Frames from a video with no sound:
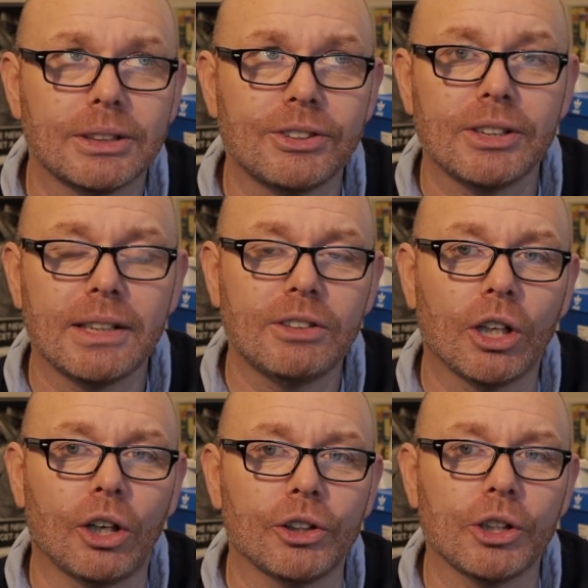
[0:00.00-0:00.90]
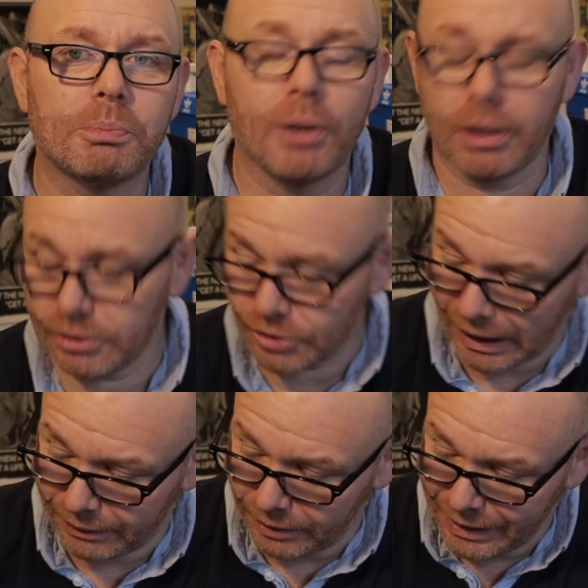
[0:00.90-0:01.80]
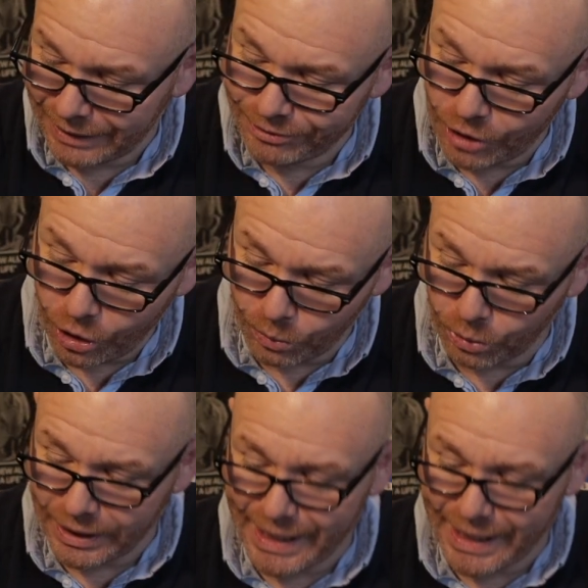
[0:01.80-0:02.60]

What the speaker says: that they've got a new product out, and I've got one